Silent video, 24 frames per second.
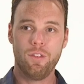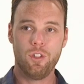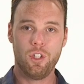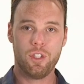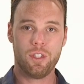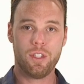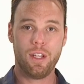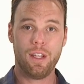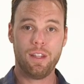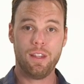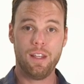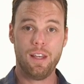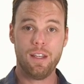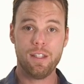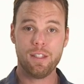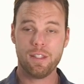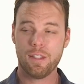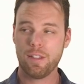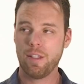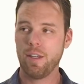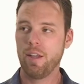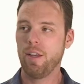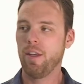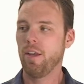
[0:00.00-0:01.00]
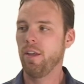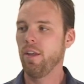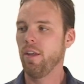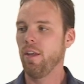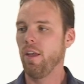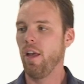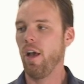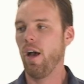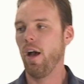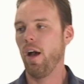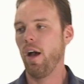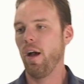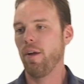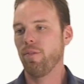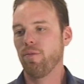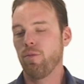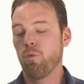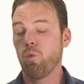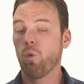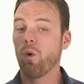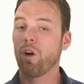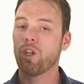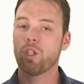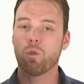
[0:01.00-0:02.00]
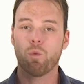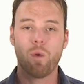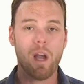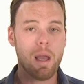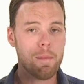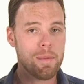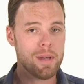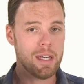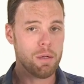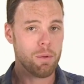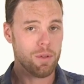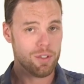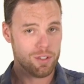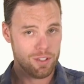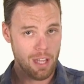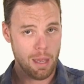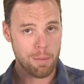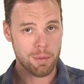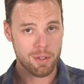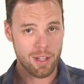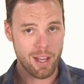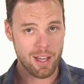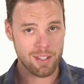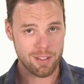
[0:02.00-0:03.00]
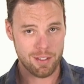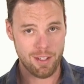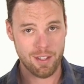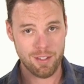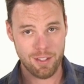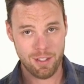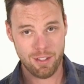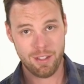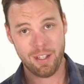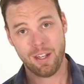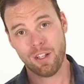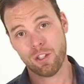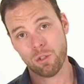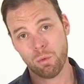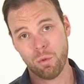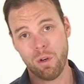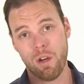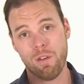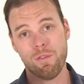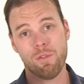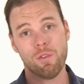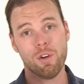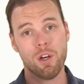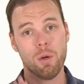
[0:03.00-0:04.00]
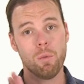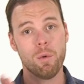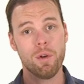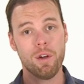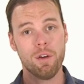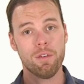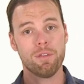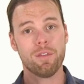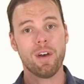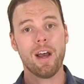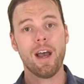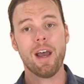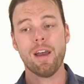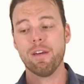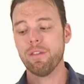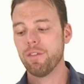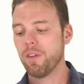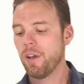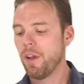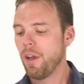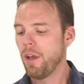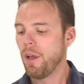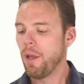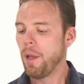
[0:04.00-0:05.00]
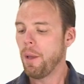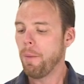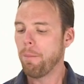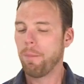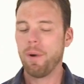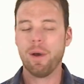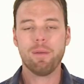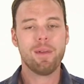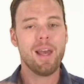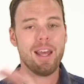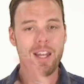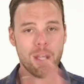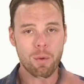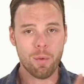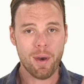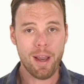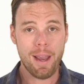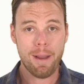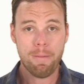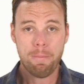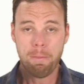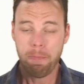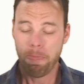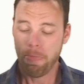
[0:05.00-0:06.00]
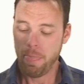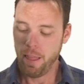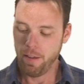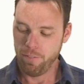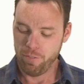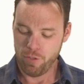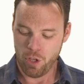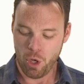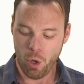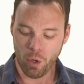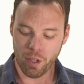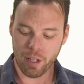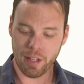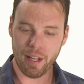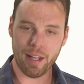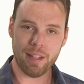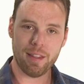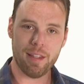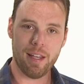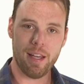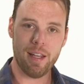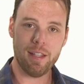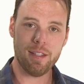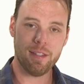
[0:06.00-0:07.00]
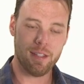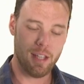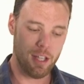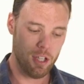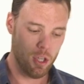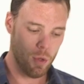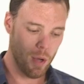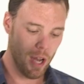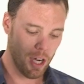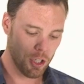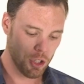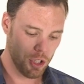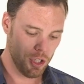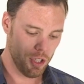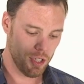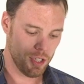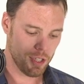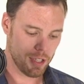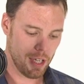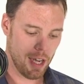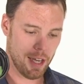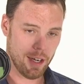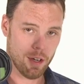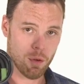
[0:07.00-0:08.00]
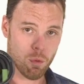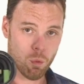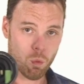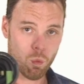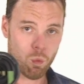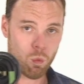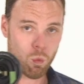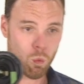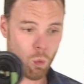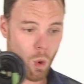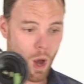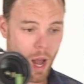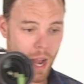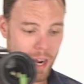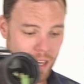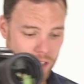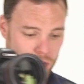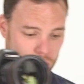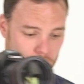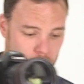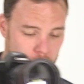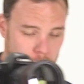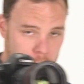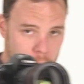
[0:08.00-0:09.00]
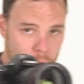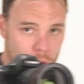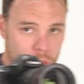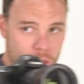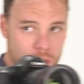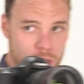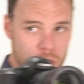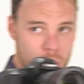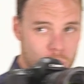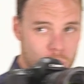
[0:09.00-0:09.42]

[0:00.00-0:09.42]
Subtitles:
just like this. Works way better with stabilized lenses like a 24 to 105. But anyway, you hold it like this and you actually just kind of walk as smooth as